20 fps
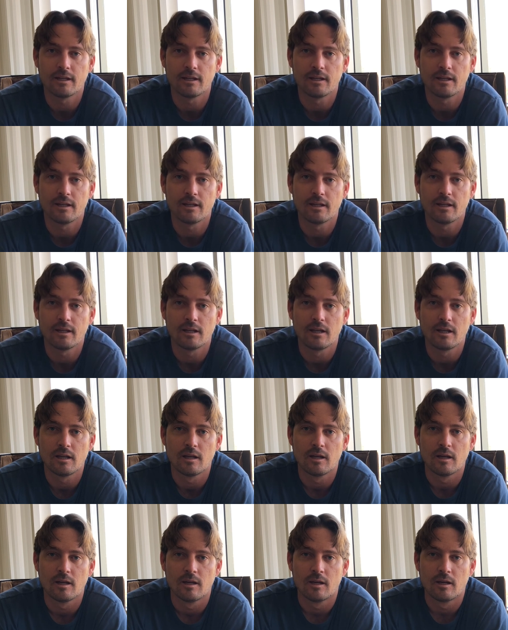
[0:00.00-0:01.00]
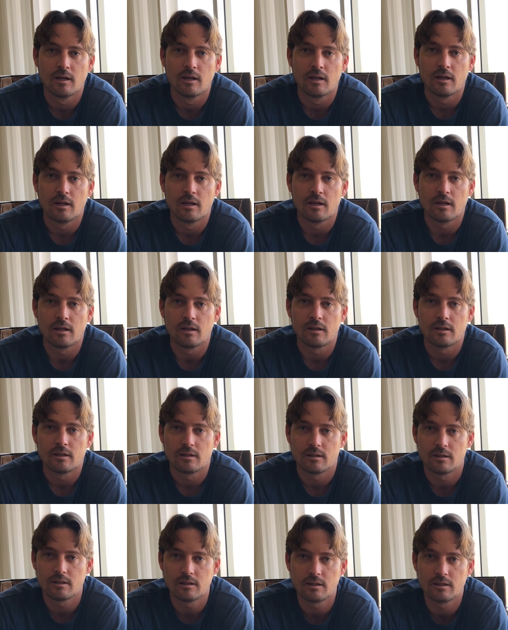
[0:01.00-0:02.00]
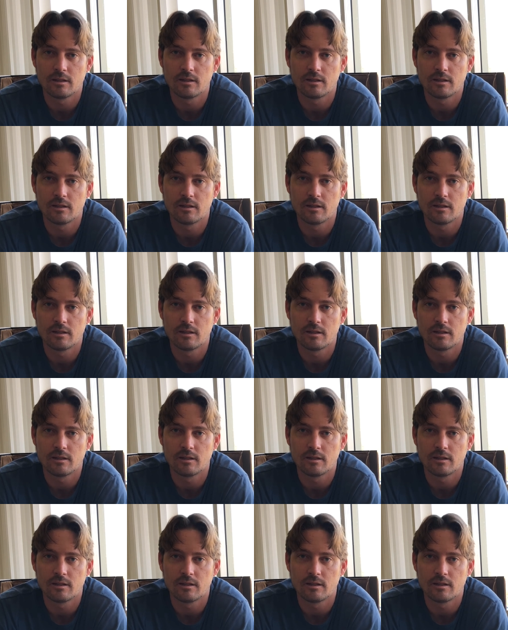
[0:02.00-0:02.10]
No one is speaking in this clip.